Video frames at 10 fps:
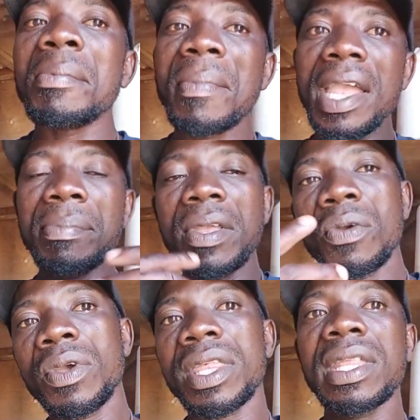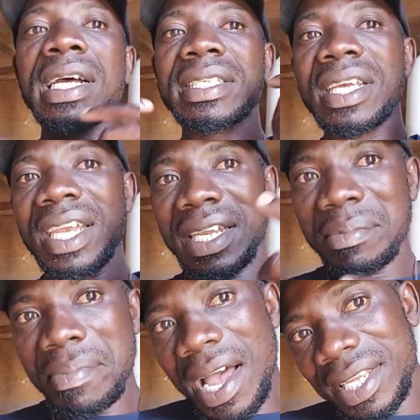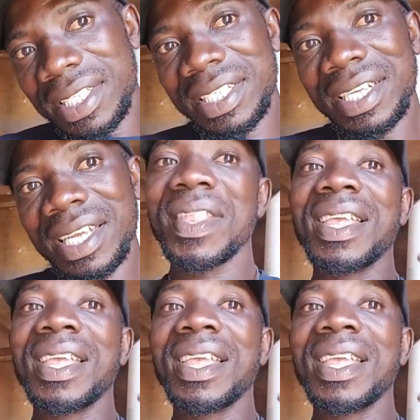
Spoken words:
maybe with the second batch.